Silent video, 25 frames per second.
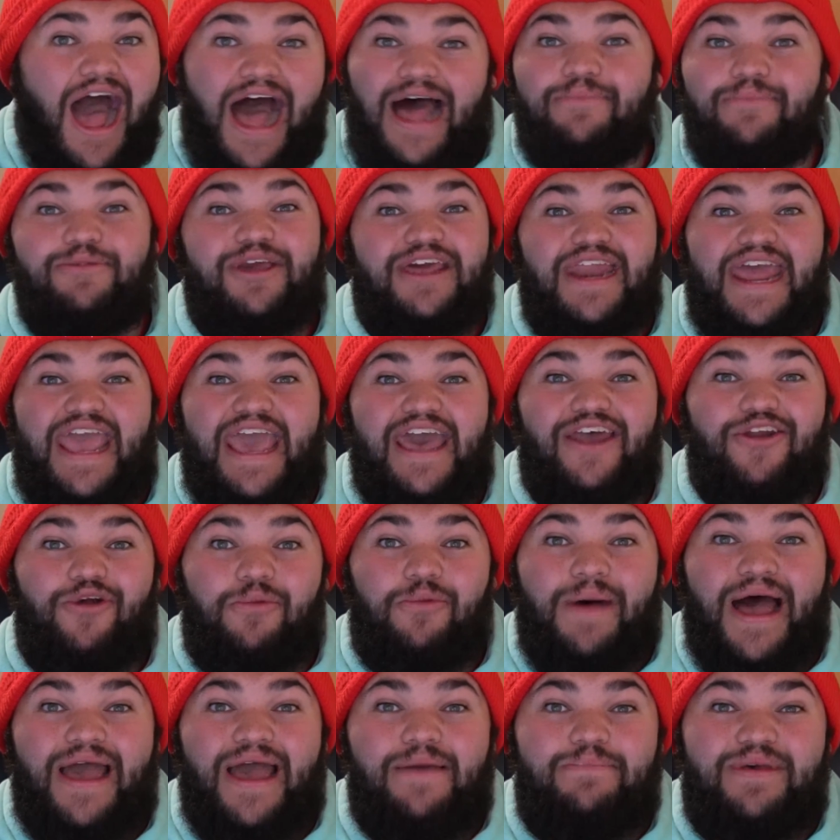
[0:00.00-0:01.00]
I'm going to handle
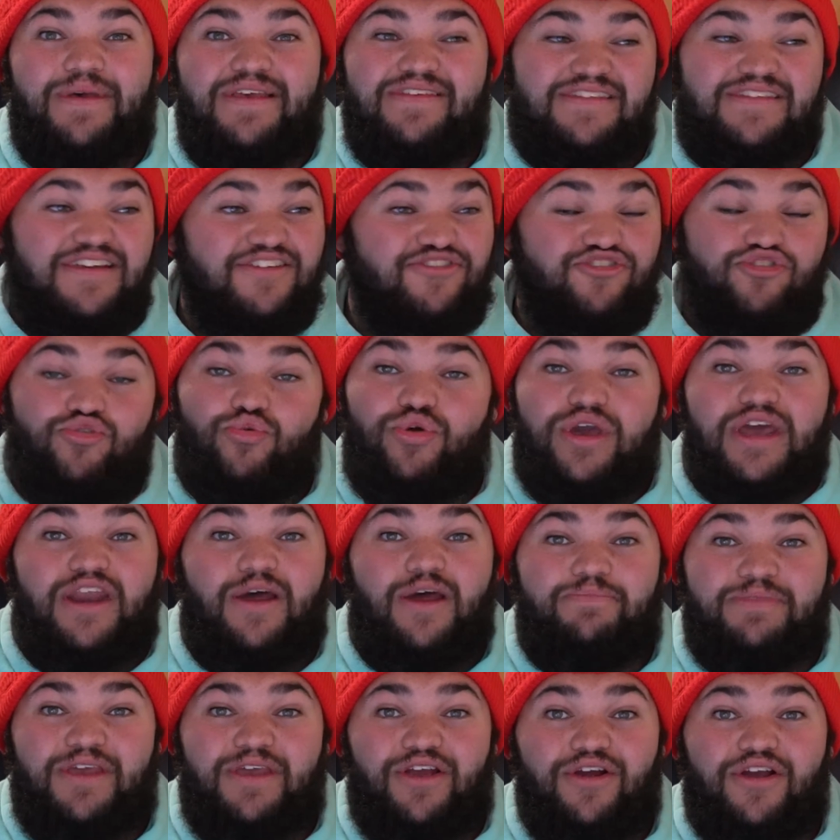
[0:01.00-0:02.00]
my business. You get
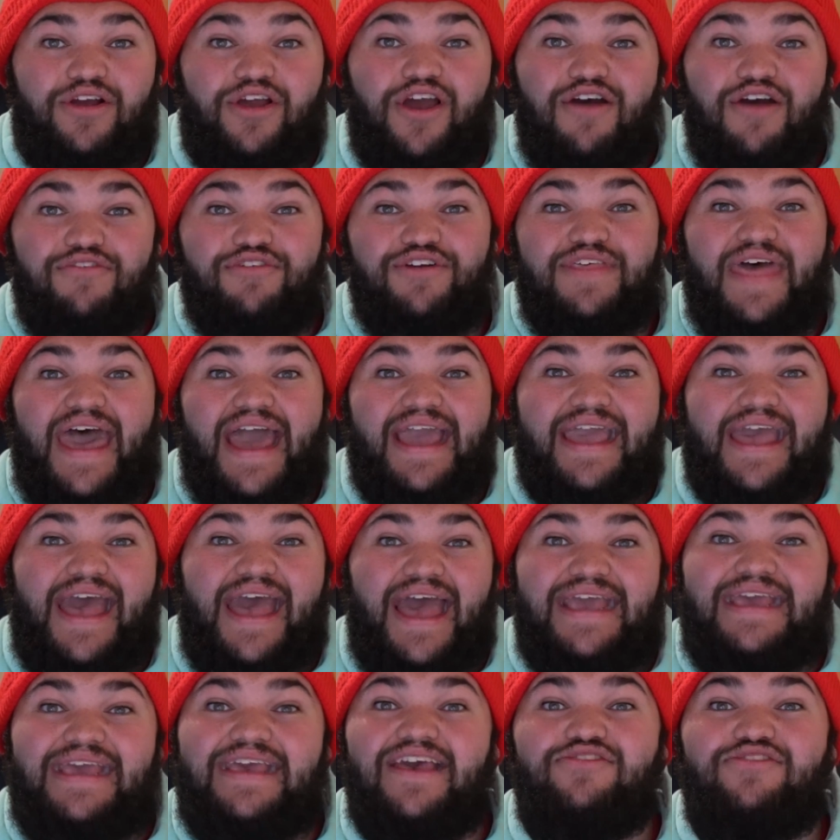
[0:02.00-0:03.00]
up there and cover that
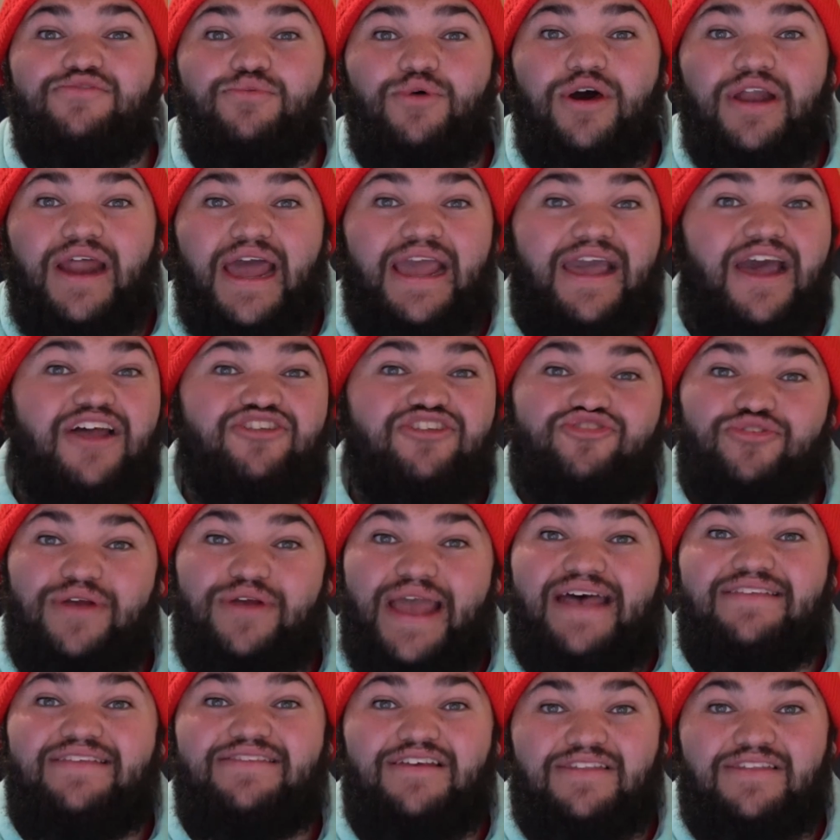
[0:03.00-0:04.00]
guy. Guess what? I got your
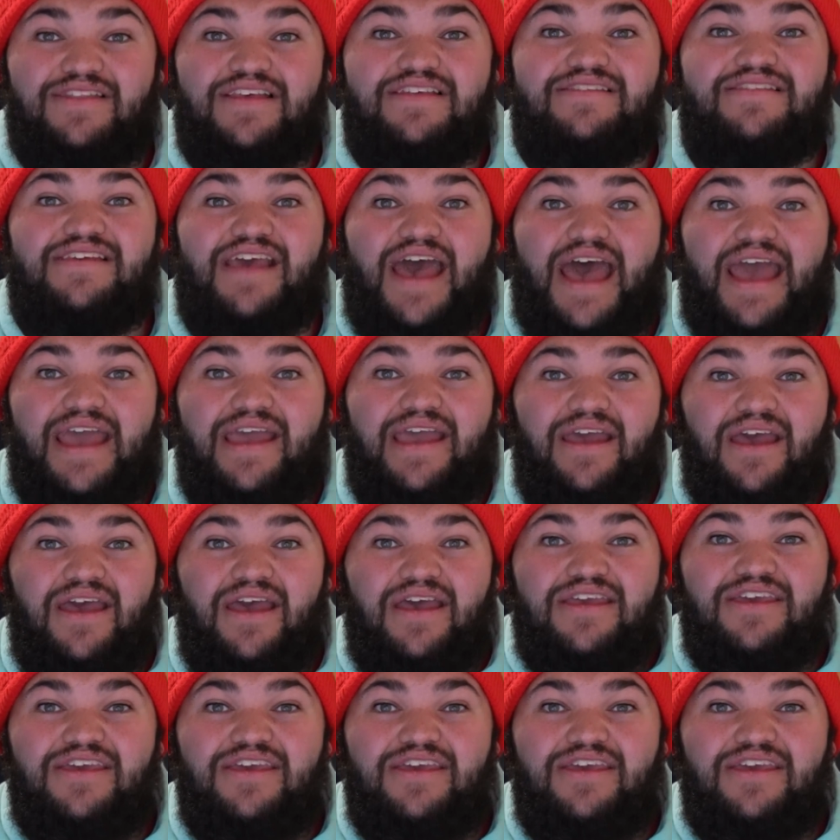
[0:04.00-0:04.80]
ass on this guy.